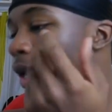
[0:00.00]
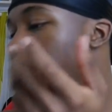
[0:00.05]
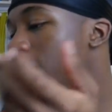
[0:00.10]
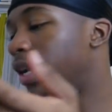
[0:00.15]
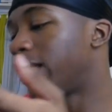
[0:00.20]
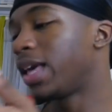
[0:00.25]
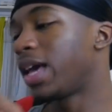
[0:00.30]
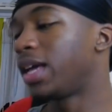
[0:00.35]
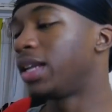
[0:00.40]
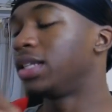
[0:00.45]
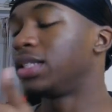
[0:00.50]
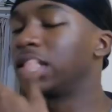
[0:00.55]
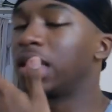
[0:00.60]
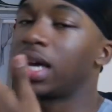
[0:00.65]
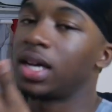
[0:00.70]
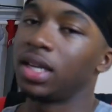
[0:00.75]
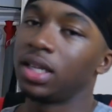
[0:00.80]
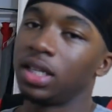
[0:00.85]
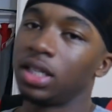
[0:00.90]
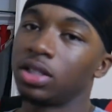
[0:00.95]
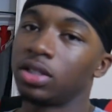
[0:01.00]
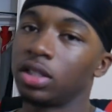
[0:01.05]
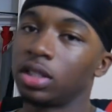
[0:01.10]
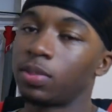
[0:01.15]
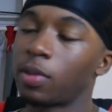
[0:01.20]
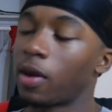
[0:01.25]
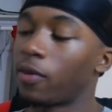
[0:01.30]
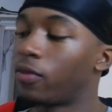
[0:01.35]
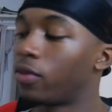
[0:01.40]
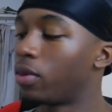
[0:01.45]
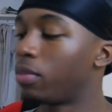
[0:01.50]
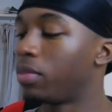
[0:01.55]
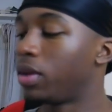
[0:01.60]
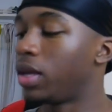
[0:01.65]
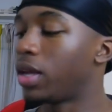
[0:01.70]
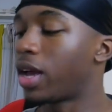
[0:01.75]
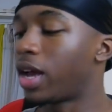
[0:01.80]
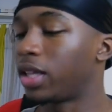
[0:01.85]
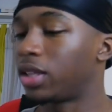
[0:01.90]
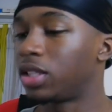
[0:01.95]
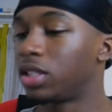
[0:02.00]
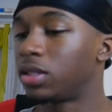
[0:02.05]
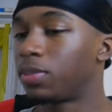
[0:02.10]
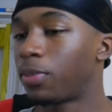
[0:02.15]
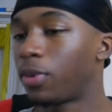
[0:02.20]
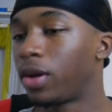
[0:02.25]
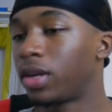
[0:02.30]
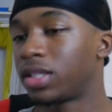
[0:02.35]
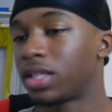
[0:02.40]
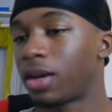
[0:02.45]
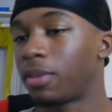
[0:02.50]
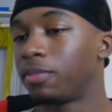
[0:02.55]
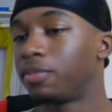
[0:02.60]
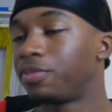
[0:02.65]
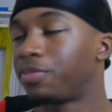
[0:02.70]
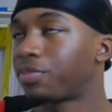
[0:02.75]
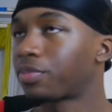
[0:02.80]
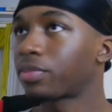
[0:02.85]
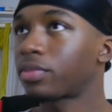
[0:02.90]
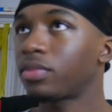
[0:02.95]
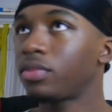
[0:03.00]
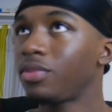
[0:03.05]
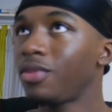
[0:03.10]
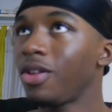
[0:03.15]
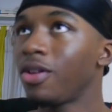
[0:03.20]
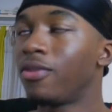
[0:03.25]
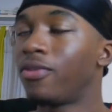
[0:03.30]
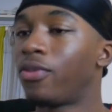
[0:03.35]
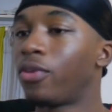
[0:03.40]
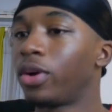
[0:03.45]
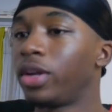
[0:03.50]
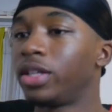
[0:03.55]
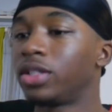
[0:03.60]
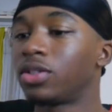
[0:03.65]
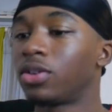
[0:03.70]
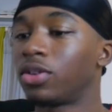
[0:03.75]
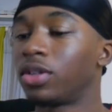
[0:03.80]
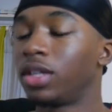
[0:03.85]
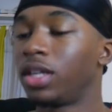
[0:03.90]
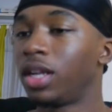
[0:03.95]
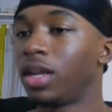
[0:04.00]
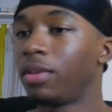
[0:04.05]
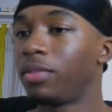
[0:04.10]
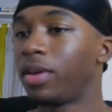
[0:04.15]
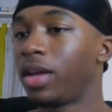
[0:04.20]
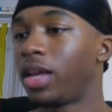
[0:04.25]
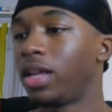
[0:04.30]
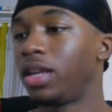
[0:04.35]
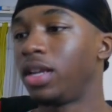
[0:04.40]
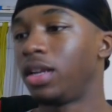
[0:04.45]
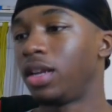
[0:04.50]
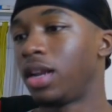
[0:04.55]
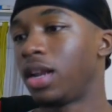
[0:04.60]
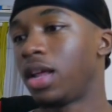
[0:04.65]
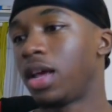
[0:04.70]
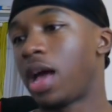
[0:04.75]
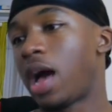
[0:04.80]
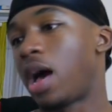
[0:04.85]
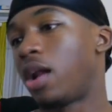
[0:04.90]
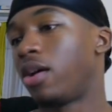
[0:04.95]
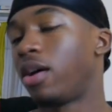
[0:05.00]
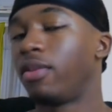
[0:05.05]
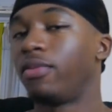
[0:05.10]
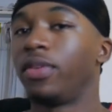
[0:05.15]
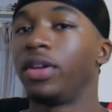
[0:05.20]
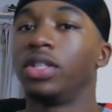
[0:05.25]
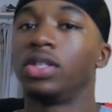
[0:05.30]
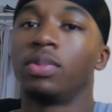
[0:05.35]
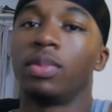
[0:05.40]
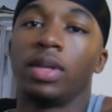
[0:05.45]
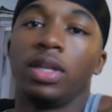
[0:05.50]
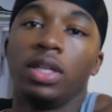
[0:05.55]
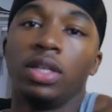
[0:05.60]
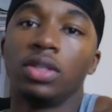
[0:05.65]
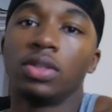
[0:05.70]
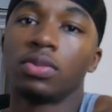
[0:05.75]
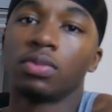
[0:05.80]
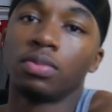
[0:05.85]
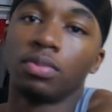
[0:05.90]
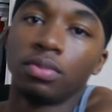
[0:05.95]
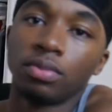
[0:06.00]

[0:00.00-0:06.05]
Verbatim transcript: Again, it's kind of disrespectful to me at this point because I'm 4 years older than him and I don't have veins on my knees.